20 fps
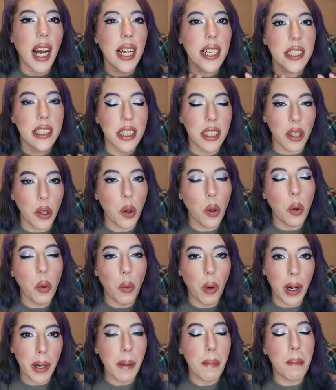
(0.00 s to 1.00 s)
I still
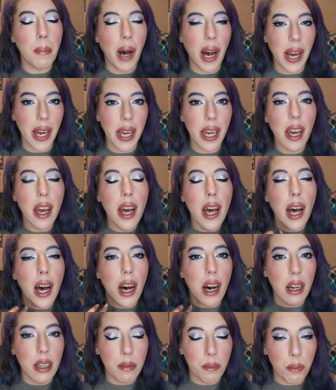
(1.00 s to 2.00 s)
want to buy
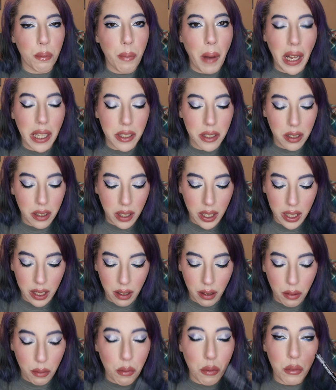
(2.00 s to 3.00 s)
a pencil,
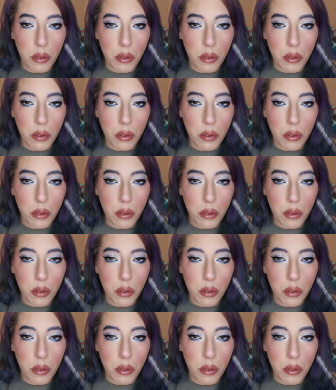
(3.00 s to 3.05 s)
a